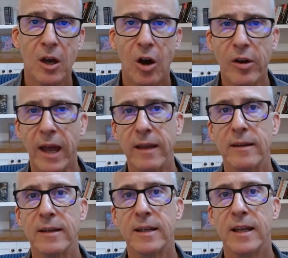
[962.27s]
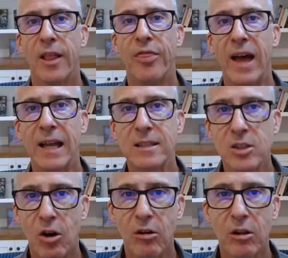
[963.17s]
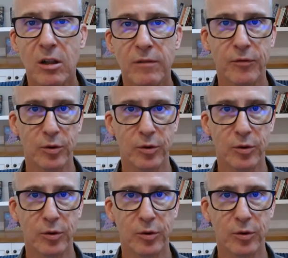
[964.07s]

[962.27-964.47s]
Okay, that's all for